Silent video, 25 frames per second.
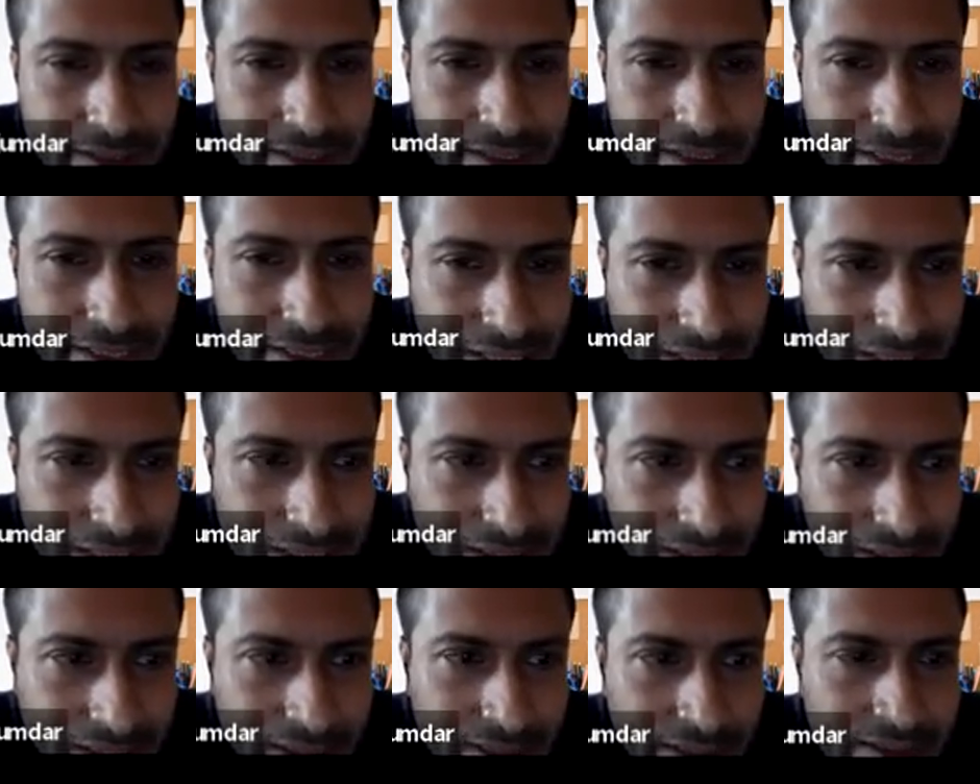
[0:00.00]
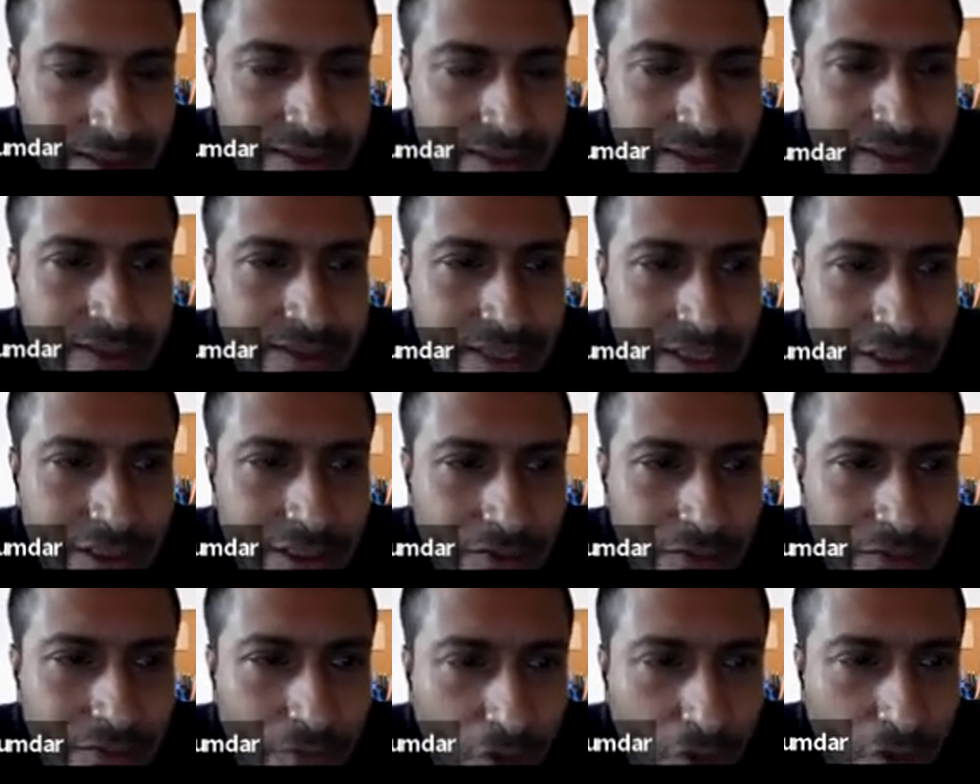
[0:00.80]
d is set
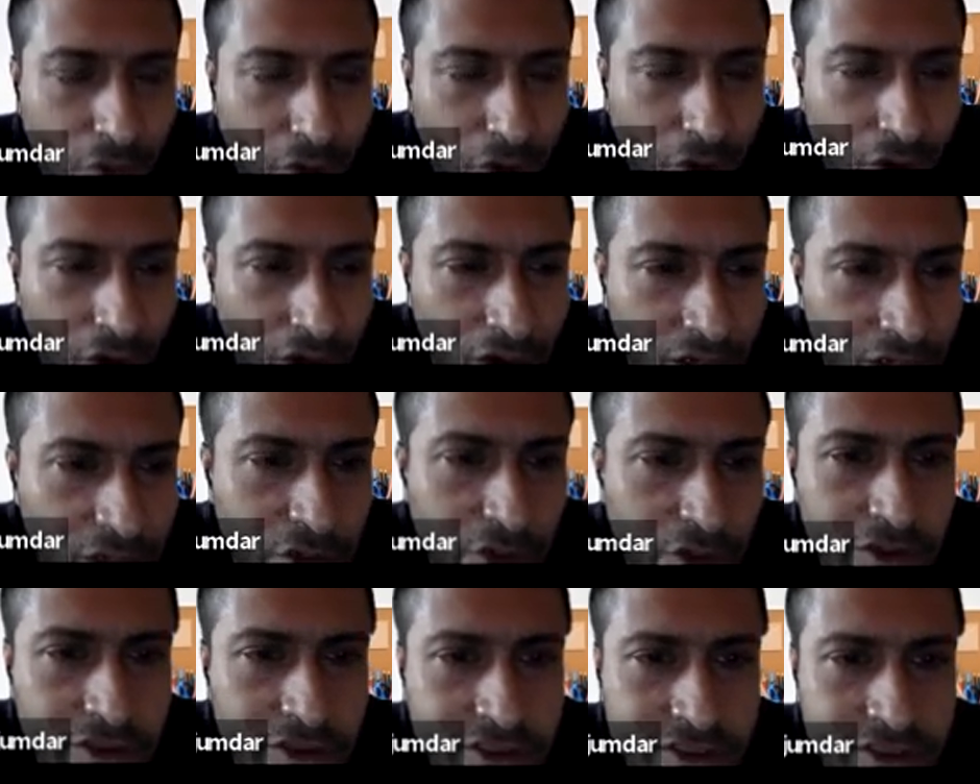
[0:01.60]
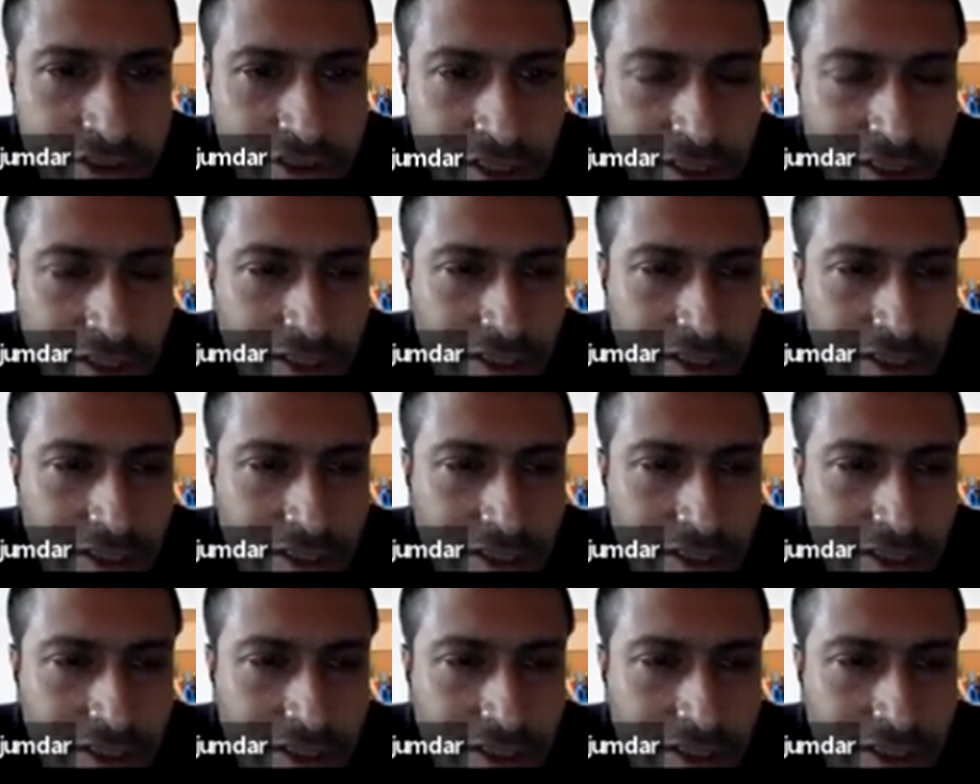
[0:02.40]
of all nodes